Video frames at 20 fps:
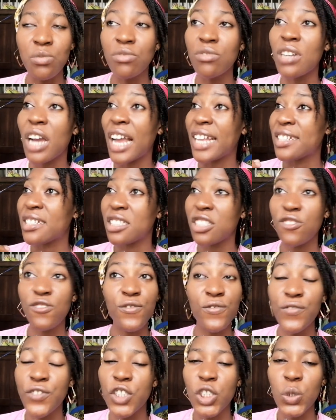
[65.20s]
book I still
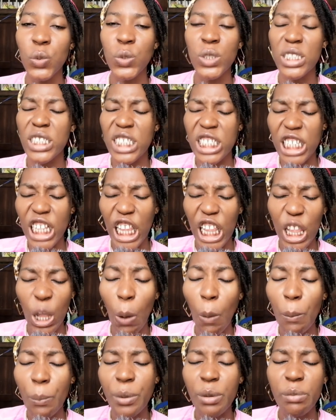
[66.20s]
feel this
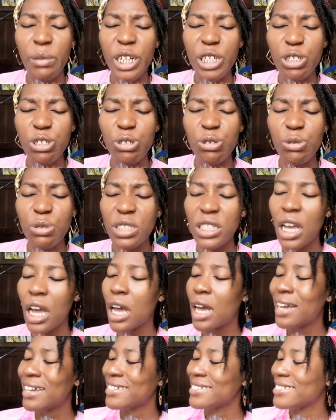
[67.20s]
lump in my throat,
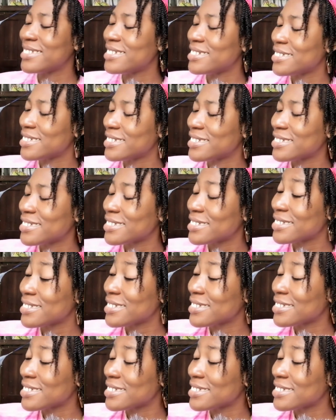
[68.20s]
this